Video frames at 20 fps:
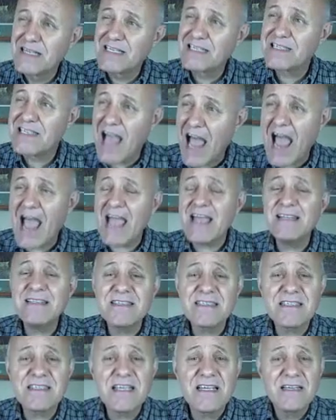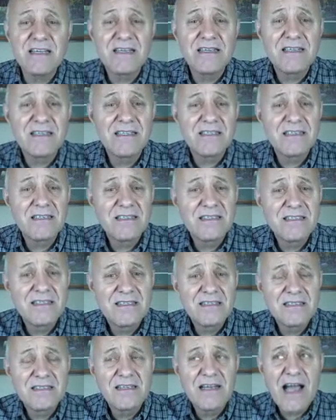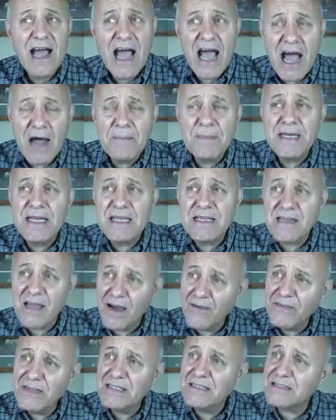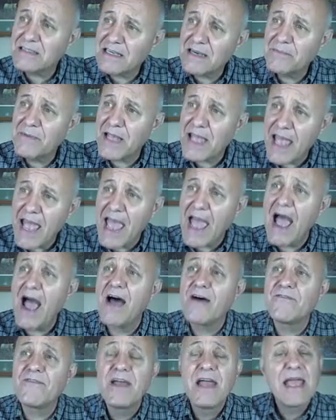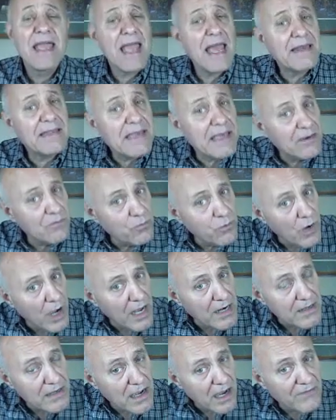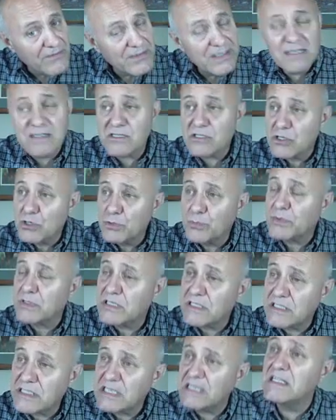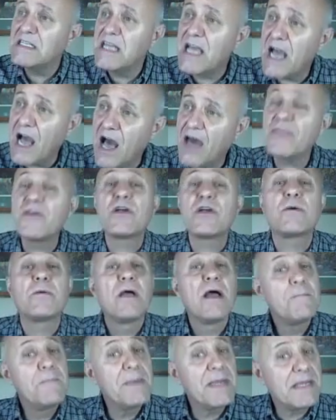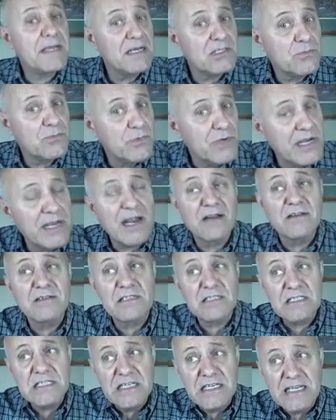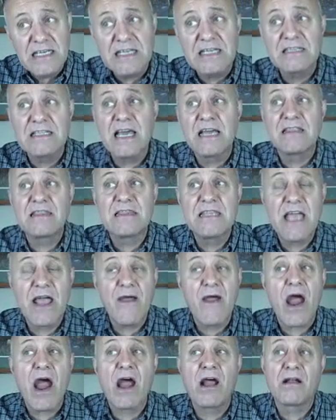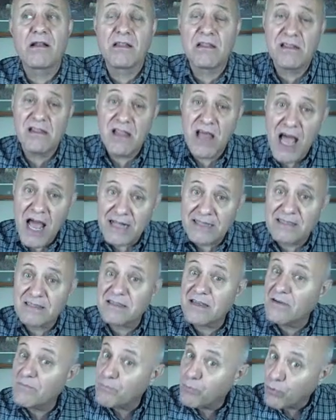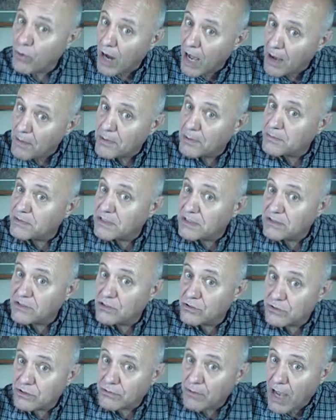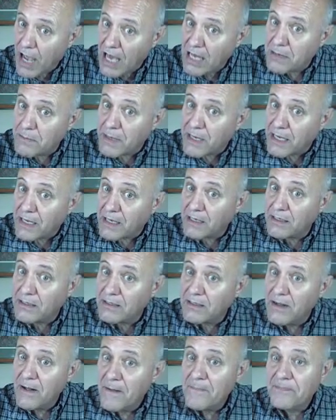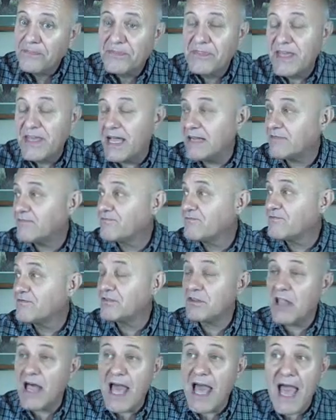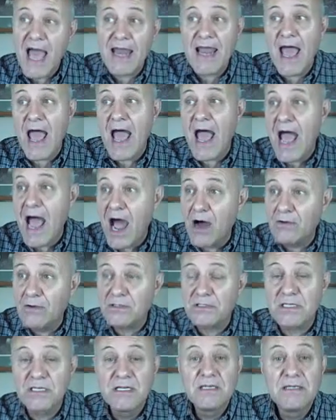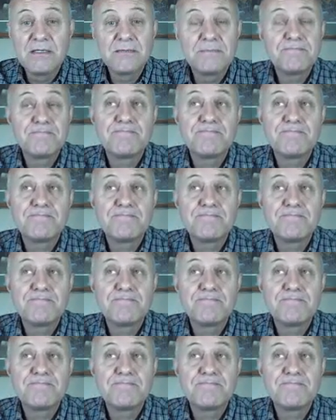Besides? How many covenants can we have? And can one covenant supersede the other? Because we are seeing that there are lots of problems in Deuteronomy that flat out